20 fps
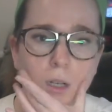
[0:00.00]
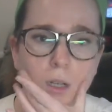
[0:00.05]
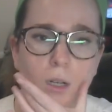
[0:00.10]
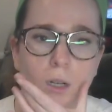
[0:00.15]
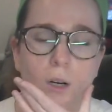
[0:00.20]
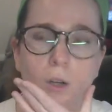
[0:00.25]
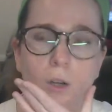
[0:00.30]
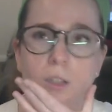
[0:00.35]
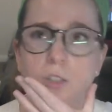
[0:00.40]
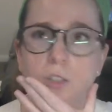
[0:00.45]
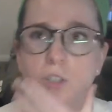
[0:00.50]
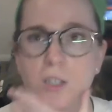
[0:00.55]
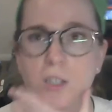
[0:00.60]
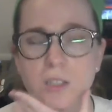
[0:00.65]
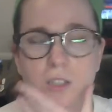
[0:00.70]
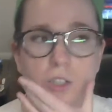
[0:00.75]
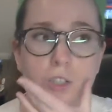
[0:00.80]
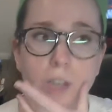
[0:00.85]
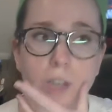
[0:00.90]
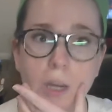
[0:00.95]
or adjust the
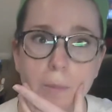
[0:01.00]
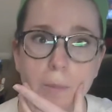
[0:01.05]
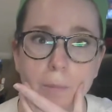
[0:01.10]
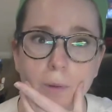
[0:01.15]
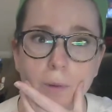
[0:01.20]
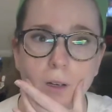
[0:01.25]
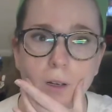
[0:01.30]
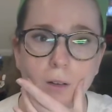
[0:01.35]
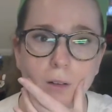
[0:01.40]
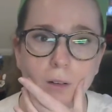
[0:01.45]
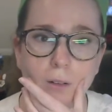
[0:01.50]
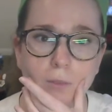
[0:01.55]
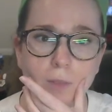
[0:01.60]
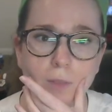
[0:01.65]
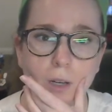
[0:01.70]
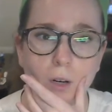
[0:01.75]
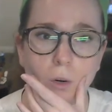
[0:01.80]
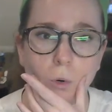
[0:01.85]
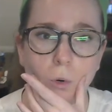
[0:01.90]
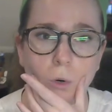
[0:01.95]
shape of
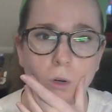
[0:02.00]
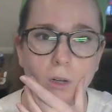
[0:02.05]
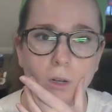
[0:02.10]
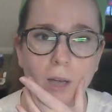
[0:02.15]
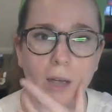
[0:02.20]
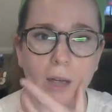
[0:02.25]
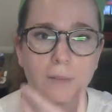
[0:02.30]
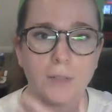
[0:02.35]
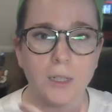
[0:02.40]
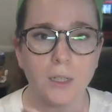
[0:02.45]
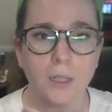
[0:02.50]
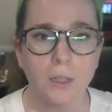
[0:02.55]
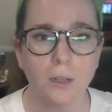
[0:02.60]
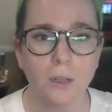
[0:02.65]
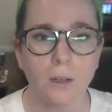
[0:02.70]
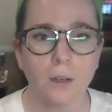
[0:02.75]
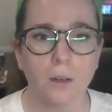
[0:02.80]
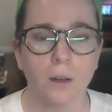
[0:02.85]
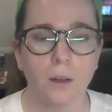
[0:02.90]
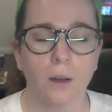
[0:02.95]
their oral cavity,
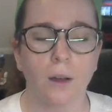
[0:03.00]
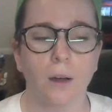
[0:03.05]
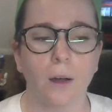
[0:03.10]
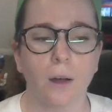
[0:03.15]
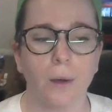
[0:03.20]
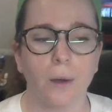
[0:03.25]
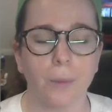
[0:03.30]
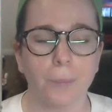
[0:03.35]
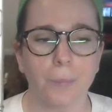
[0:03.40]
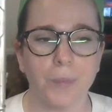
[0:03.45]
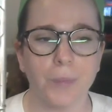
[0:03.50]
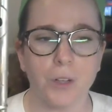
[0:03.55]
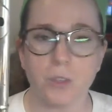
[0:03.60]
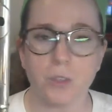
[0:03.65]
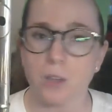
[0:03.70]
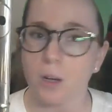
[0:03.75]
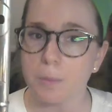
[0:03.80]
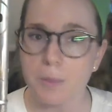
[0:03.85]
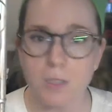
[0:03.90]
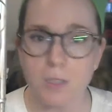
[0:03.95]
their
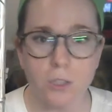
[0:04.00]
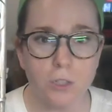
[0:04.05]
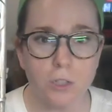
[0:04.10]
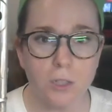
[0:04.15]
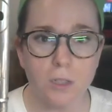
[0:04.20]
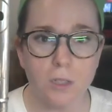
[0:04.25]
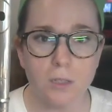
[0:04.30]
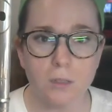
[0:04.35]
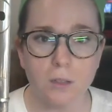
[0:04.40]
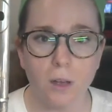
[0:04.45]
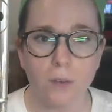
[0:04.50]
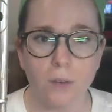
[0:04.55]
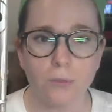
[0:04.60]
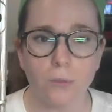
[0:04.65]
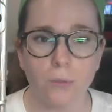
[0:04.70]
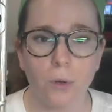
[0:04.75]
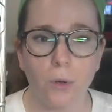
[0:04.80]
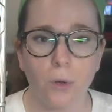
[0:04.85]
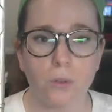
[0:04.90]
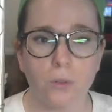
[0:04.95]
tongue position and stuff
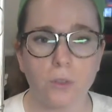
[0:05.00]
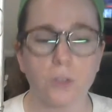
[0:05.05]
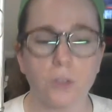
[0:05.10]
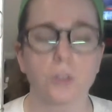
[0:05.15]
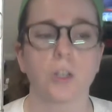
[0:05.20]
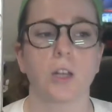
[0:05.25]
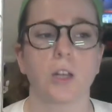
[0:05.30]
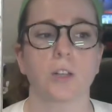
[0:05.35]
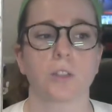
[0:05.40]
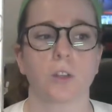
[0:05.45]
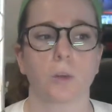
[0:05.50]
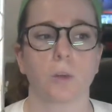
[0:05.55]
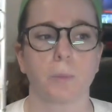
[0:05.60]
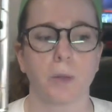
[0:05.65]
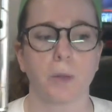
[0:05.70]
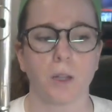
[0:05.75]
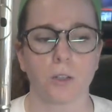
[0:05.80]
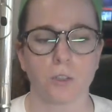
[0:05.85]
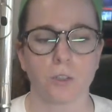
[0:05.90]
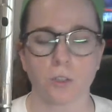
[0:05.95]
to change their
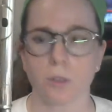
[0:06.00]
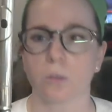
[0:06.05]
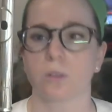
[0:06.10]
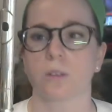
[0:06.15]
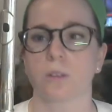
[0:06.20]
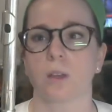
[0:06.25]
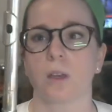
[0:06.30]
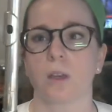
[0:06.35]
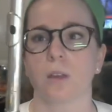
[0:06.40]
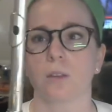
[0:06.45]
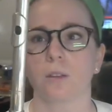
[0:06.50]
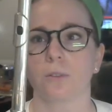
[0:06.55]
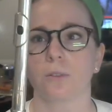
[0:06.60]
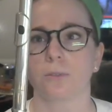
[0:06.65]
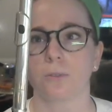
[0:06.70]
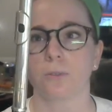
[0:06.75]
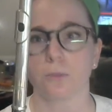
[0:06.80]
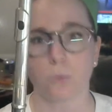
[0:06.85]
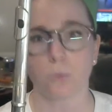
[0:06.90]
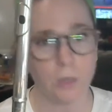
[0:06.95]
pitch,
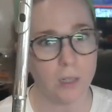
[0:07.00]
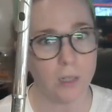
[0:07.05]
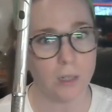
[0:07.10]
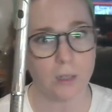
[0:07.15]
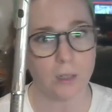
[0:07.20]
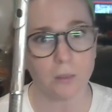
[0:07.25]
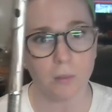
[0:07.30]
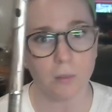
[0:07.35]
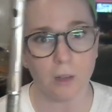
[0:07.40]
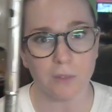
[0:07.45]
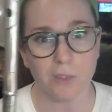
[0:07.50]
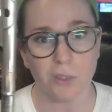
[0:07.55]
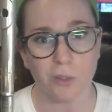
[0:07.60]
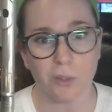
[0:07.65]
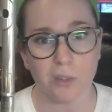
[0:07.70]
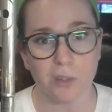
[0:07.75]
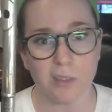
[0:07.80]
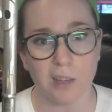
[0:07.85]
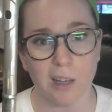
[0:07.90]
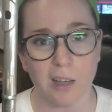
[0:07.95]
we have to do
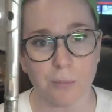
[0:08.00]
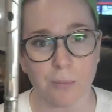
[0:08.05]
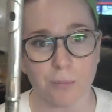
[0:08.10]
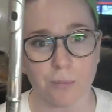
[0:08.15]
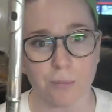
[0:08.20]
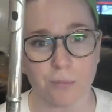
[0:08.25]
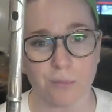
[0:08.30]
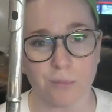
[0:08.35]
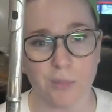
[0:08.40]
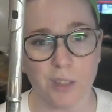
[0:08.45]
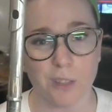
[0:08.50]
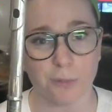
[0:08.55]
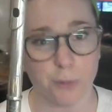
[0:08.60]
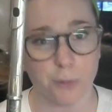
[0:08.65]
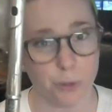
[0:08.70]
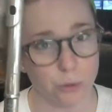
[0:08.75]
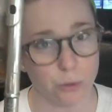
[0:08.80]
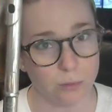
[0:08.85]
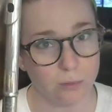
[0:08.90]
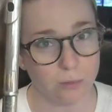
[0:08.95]
the same with the
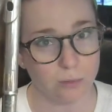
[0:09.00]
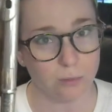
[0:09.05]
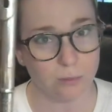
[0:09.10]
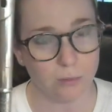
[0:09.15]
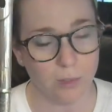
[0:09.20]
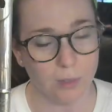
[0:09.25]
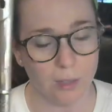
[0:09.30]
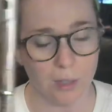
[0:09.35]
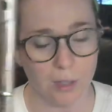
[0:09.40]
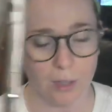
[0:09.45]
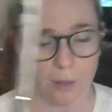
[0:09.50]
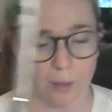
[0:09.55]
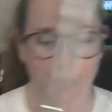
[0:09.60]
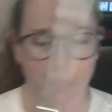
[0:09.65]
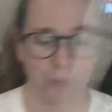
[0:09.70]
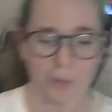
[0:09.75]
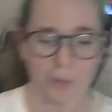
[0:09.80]
flute. Um,